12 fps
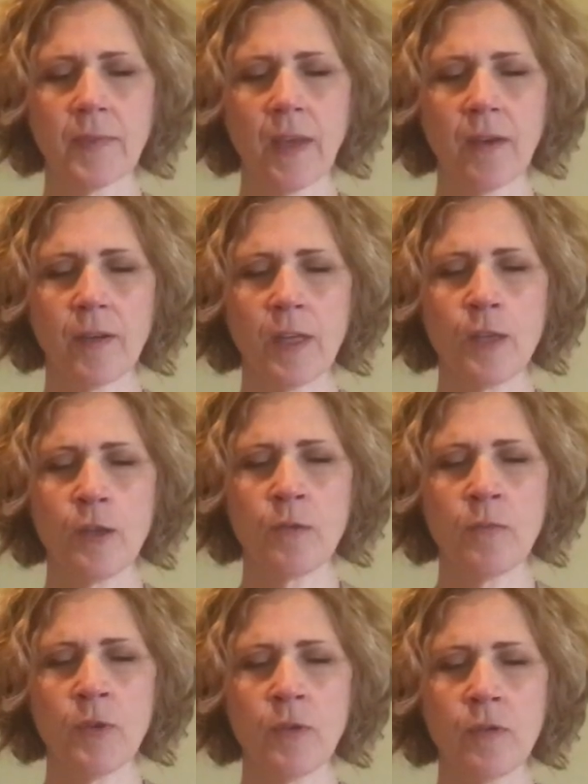How can you
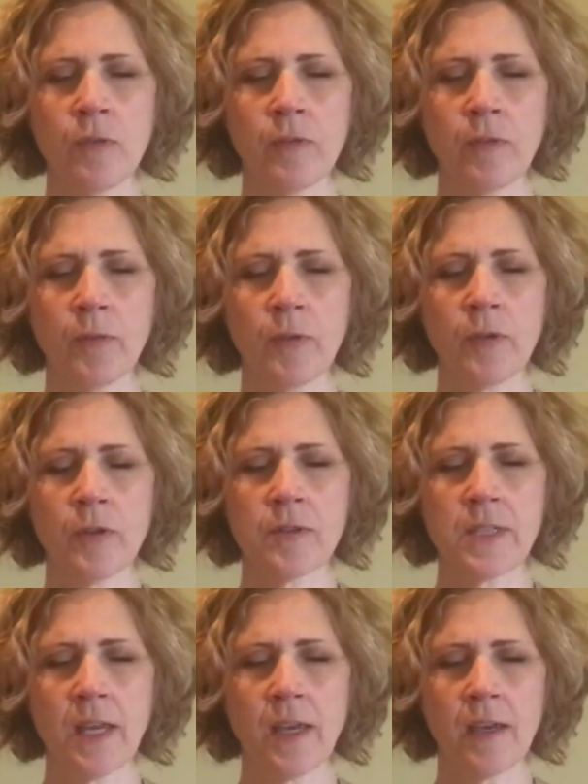move through your
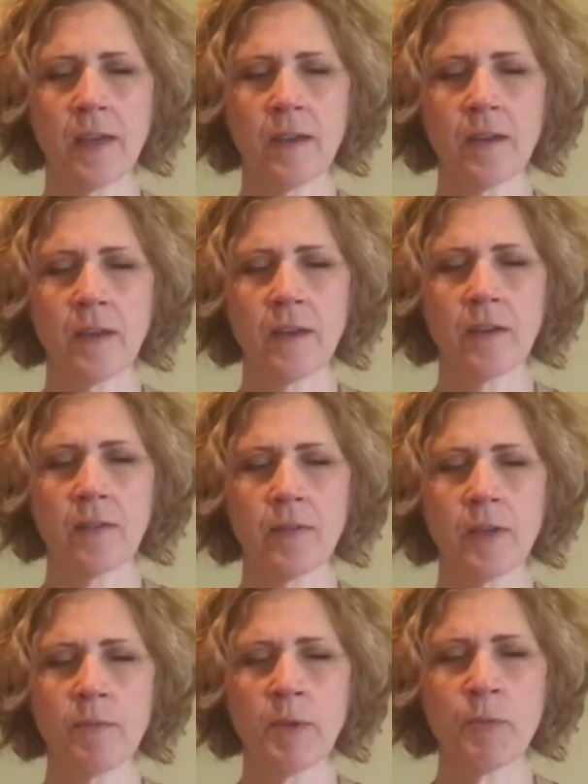day
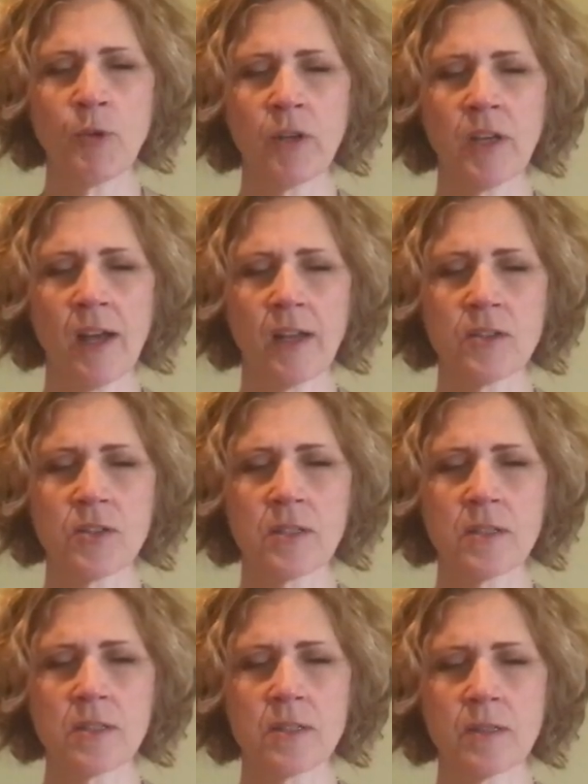from a more
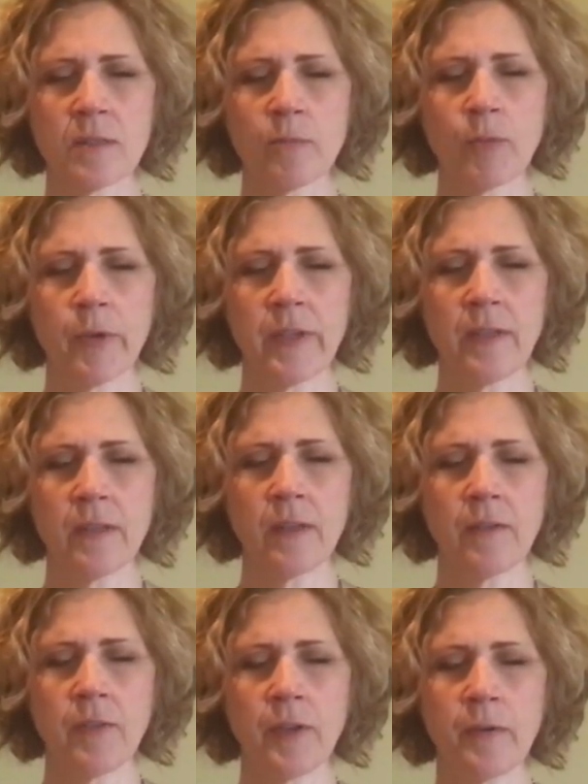conscious point
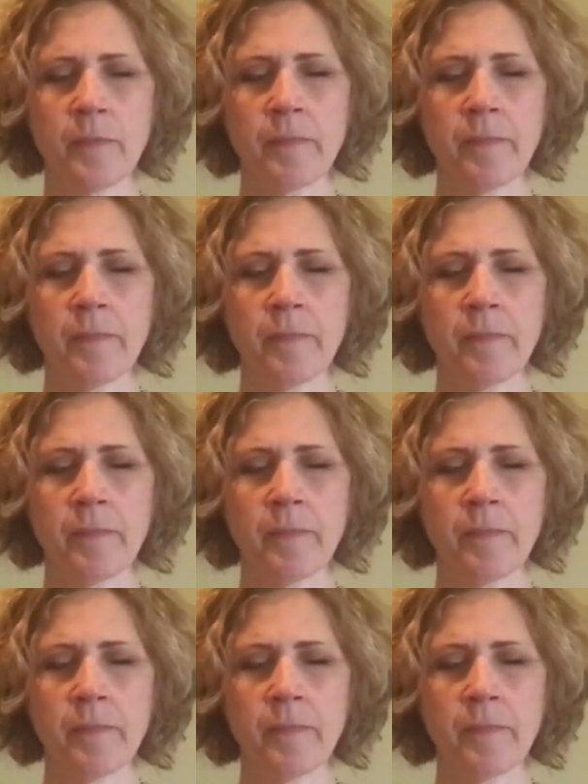of view?